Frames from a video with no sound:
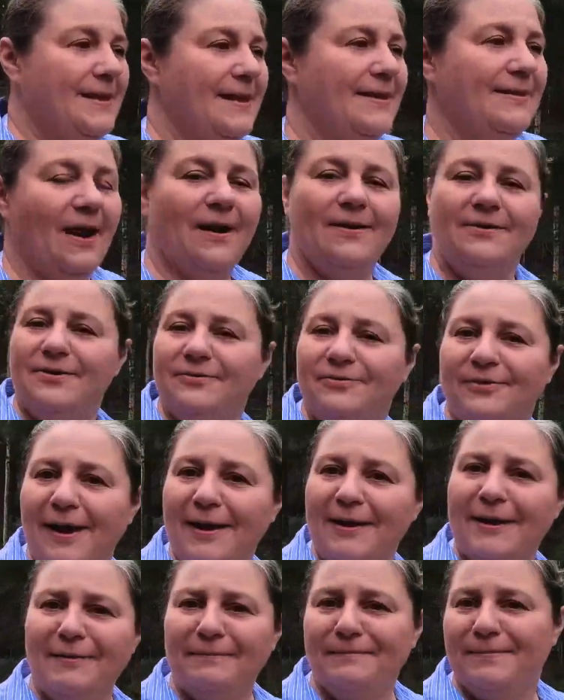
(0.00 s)
it's hard to
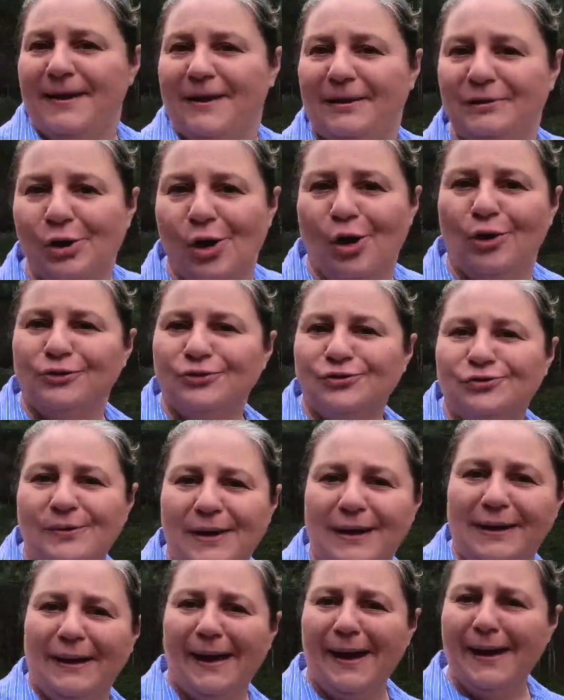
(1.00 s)
find a big, long,
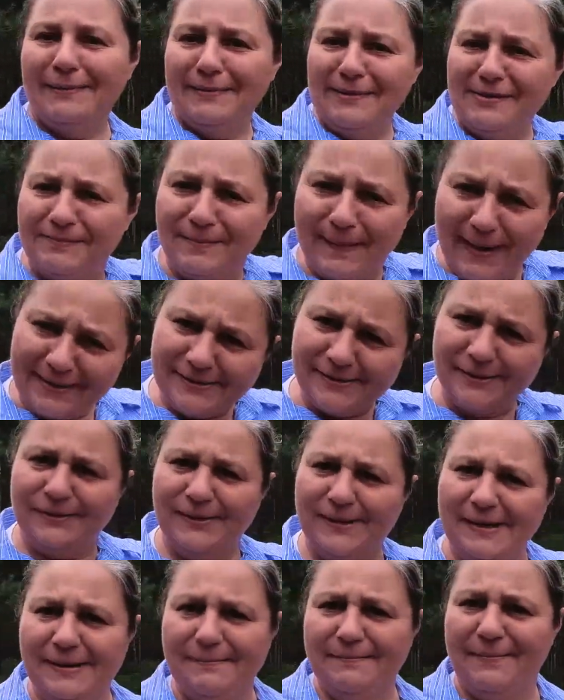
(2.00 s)
straight line. These mics are
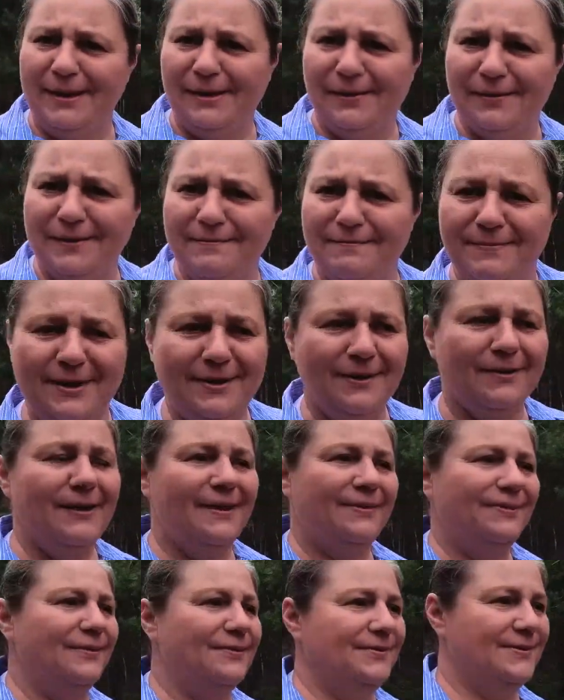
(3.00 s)
getting better and better
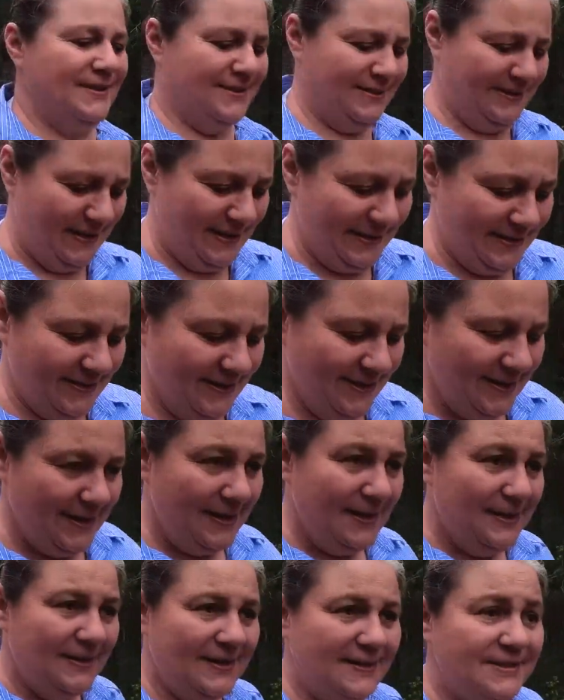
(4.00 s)
at their distance.
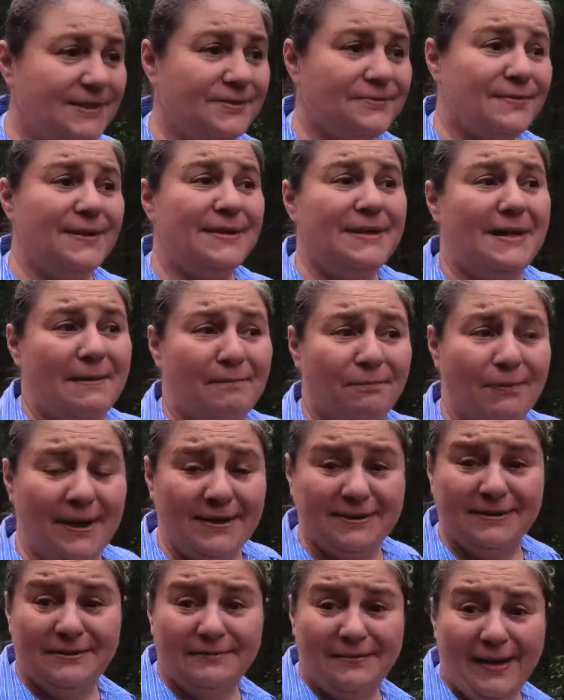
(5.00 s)
This is really
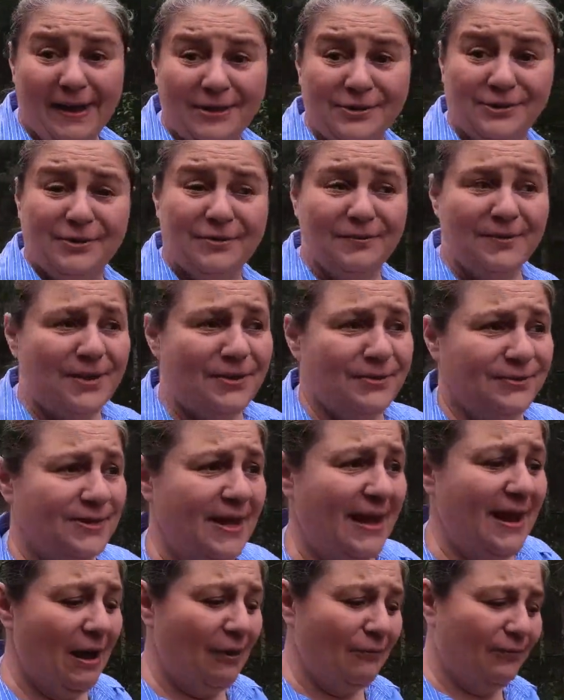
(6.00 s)
impressive, actually, when you
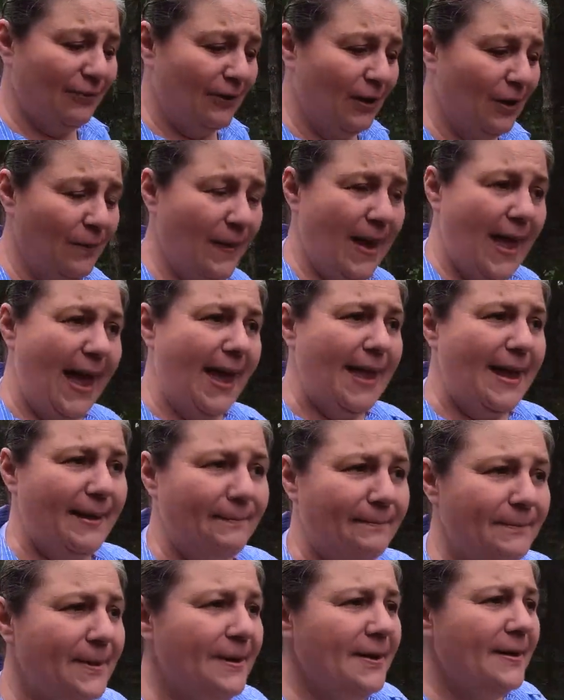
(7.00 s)
see how far away I
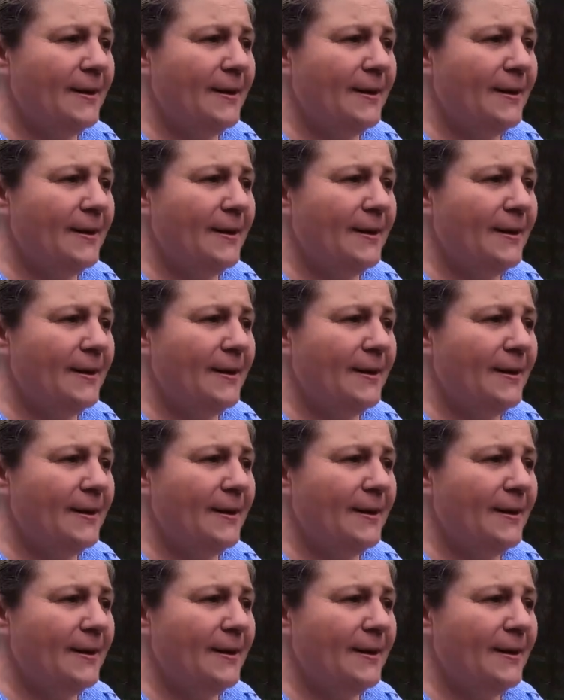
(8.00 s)
am